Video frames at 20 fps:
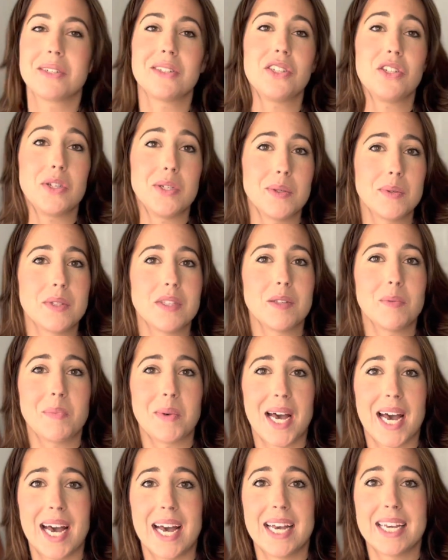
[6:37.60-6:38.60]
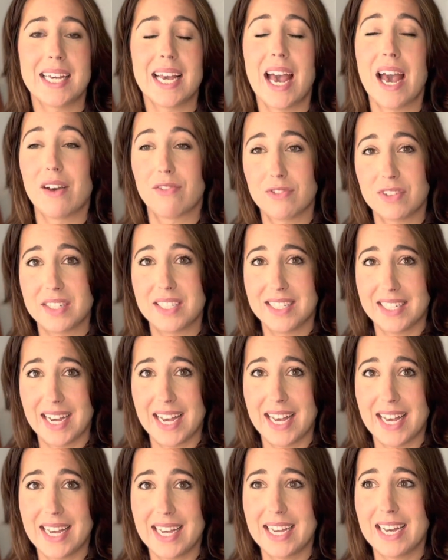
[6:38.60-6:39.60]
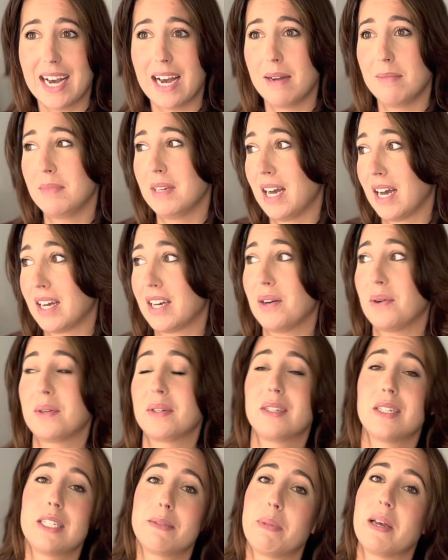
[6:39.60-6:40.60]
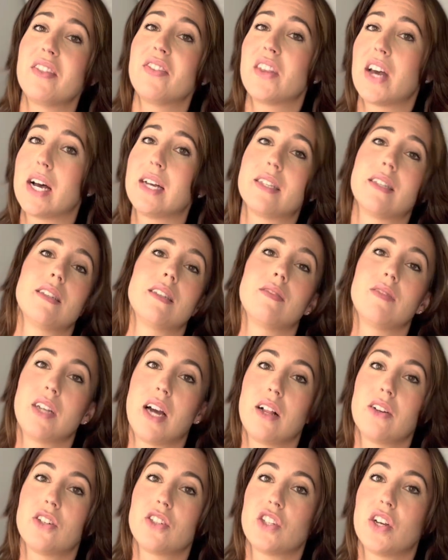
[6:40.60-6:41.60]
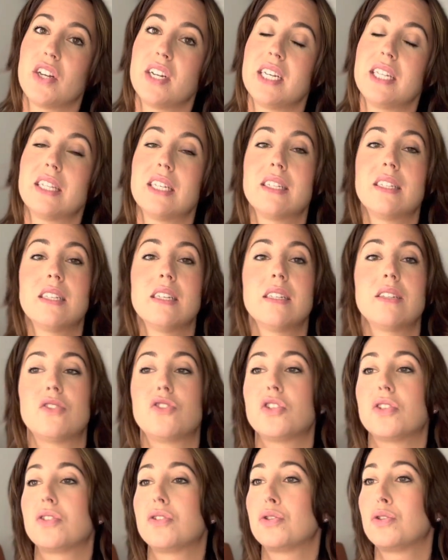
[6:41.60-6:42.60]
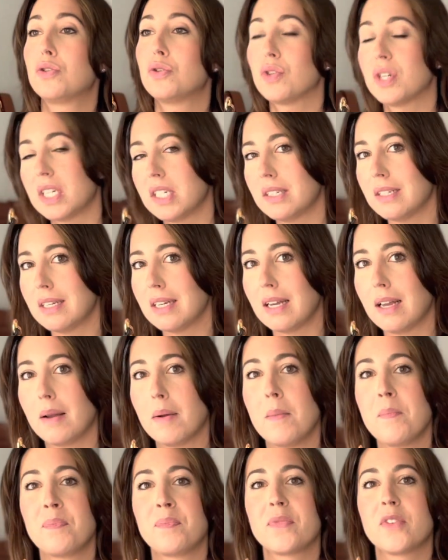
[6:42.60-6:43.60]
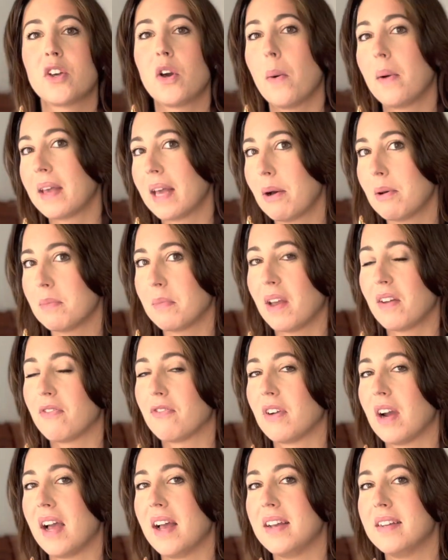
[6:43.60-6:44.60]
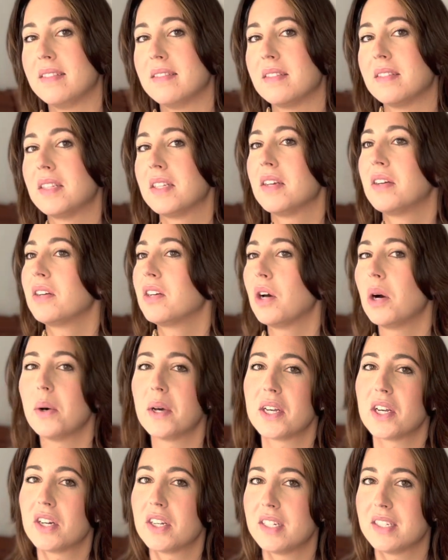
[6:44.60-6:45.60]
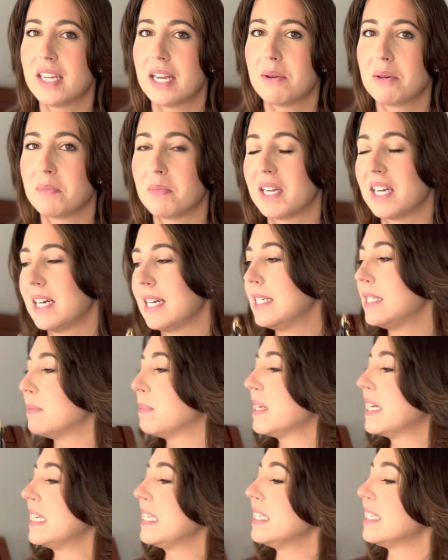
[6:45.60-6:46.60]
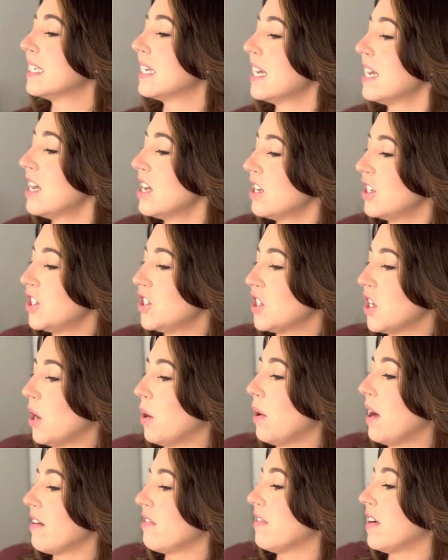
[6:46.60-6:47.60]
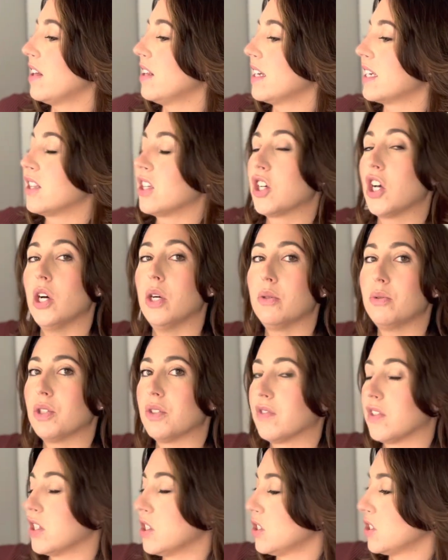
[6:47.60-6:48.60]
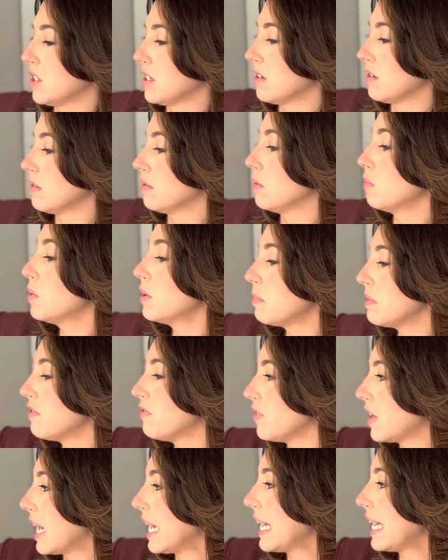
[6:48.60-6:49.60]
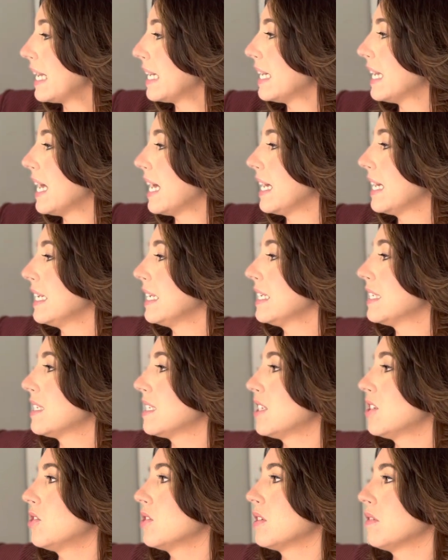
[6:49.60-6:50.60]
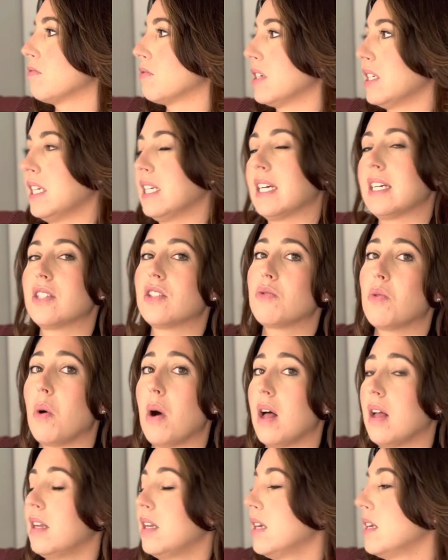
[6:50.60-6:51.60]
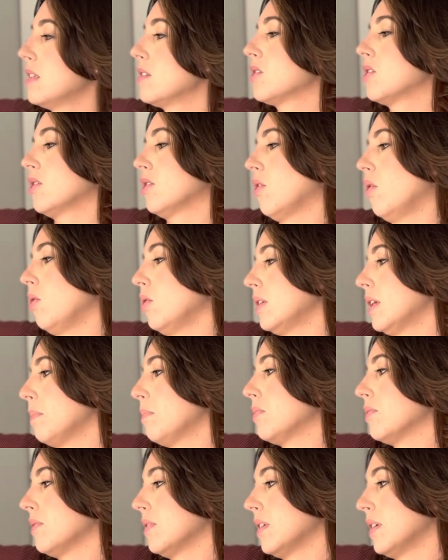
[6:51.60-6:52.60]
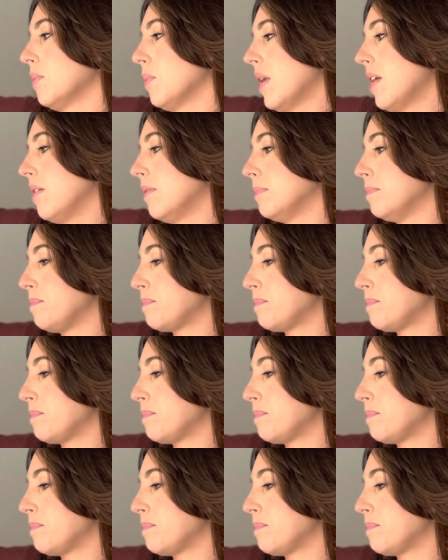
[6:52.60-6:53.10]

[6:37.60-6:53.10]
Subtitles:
to use the bag every day, I'm not going to spend thousands of dollars on it. This is just strictly going out with my friends, going on a date with my husband. So I felt like the Coach version would be fine, and it's still really nice quality and it's going to hold up pretty well.